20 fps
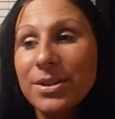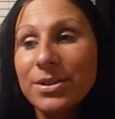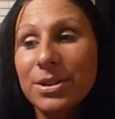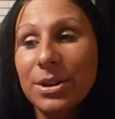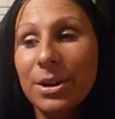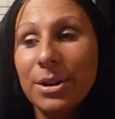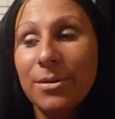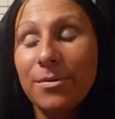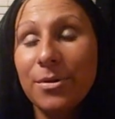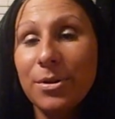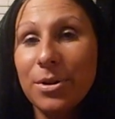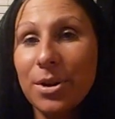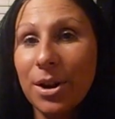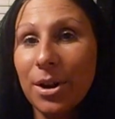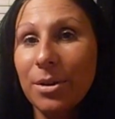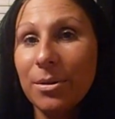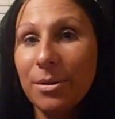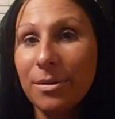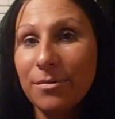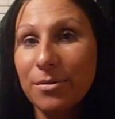So if you
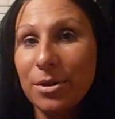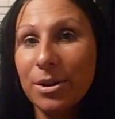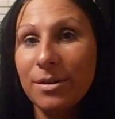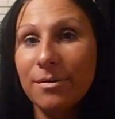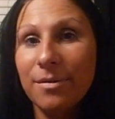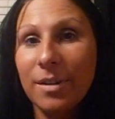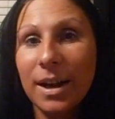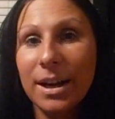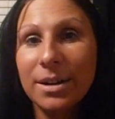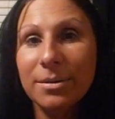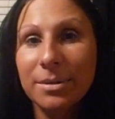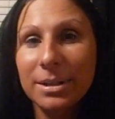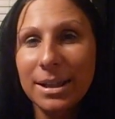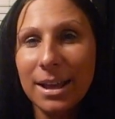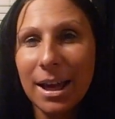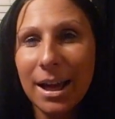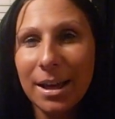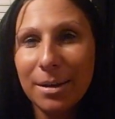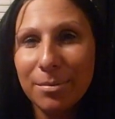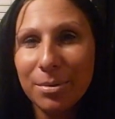know, or if you can find a
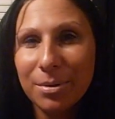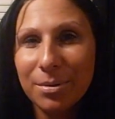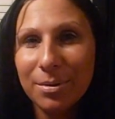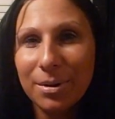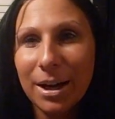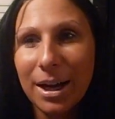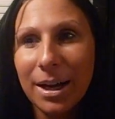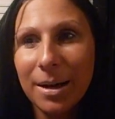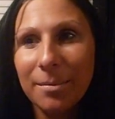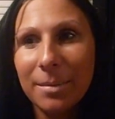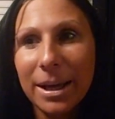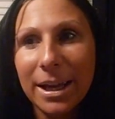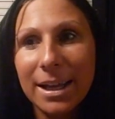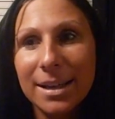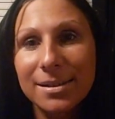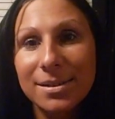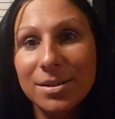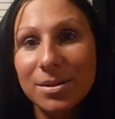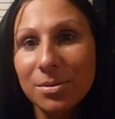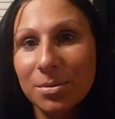reliable, I
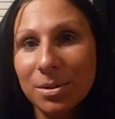guess,